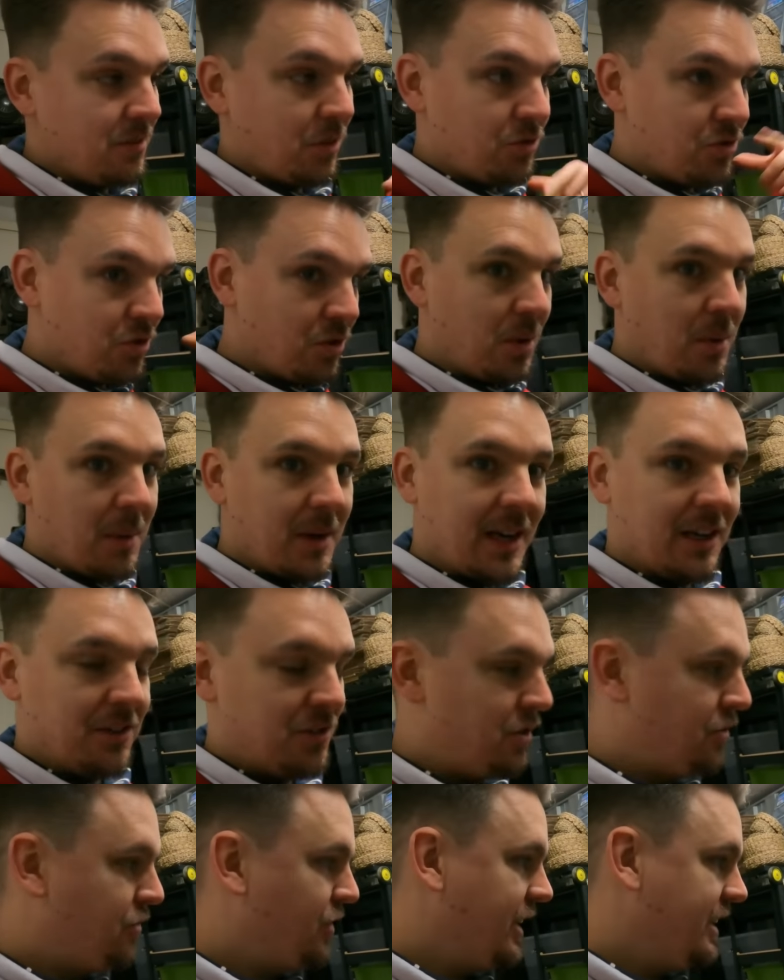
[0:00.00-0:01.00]
Not sure what one I'll
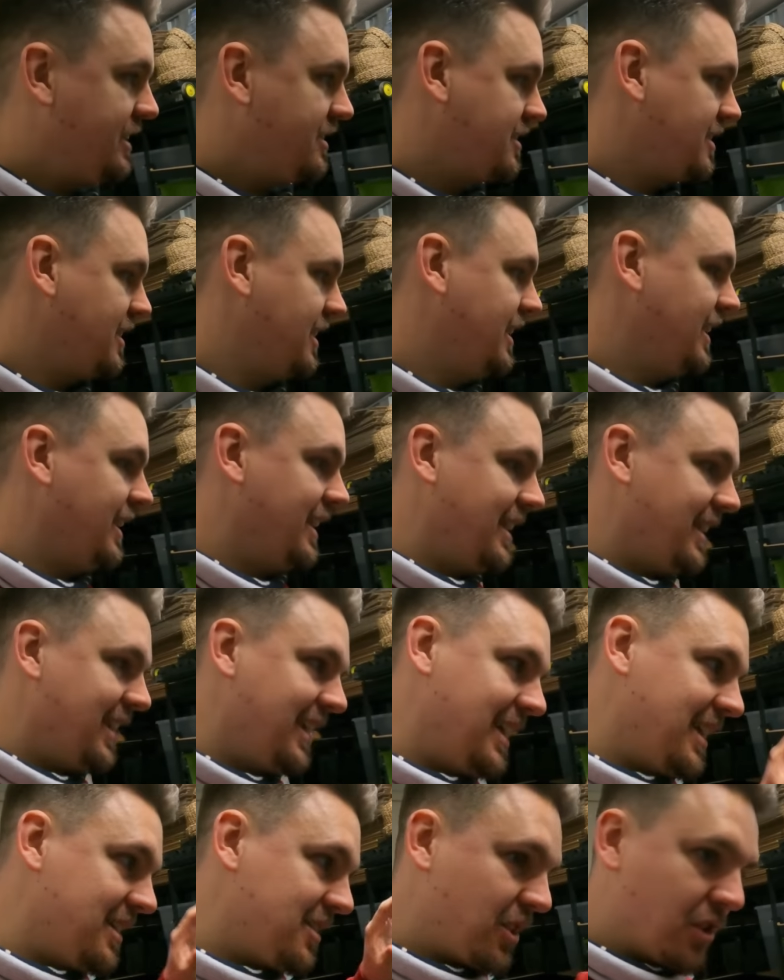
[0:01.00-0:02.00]
do first.
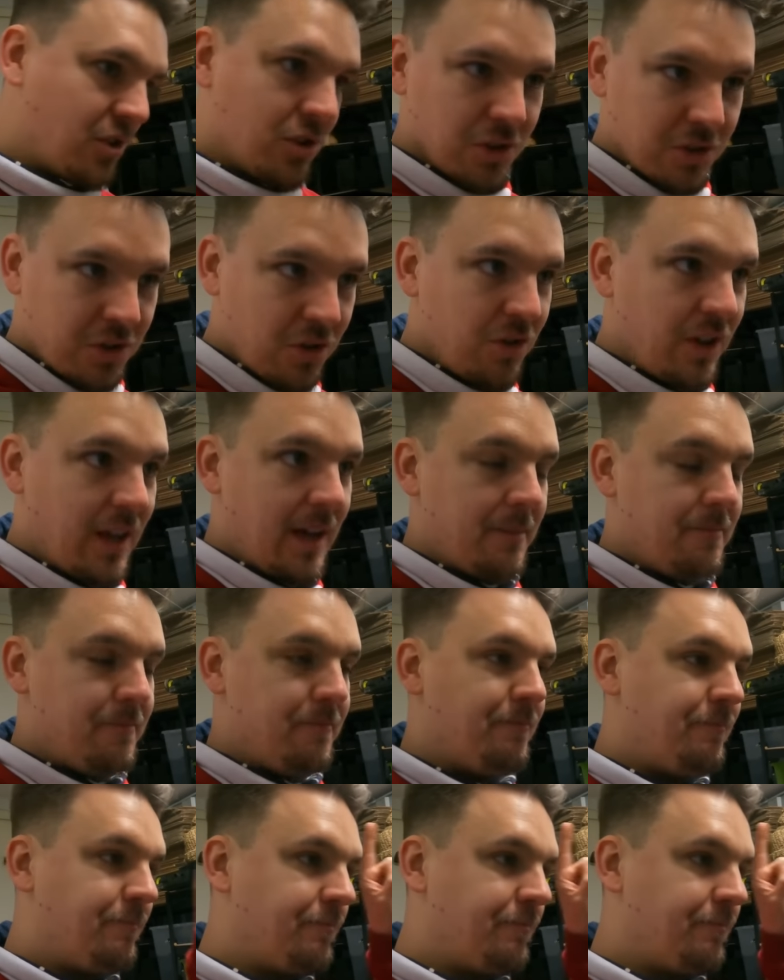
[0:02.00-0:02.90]
So I've got to do that.